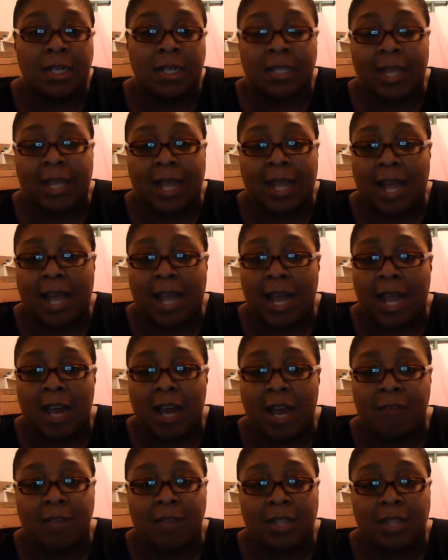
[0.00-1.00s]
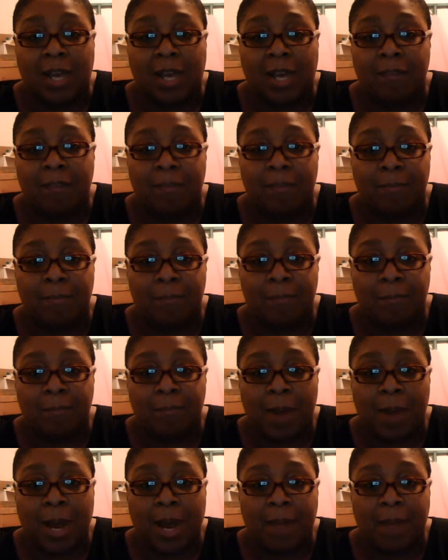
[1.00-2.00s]
They have a lot of
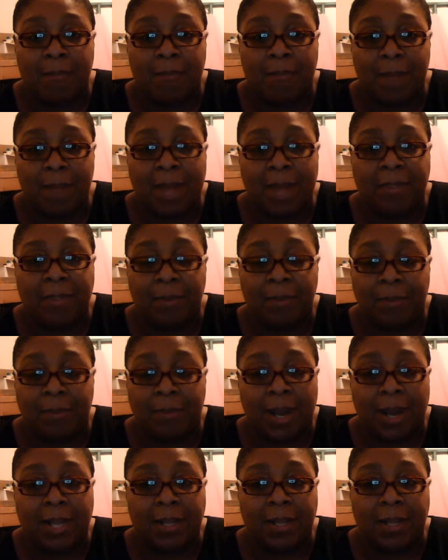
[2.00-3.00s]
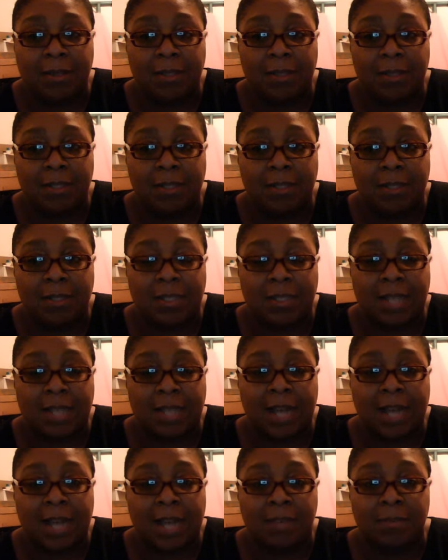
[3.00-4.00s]
bath and body
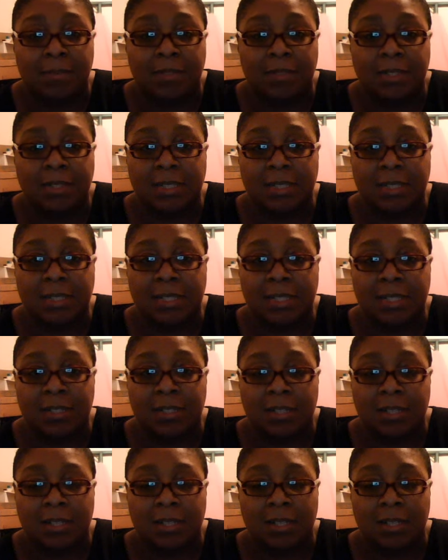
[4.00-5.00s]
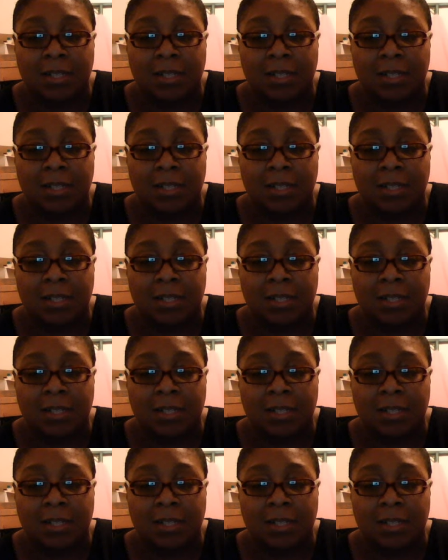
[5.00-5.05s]
items such as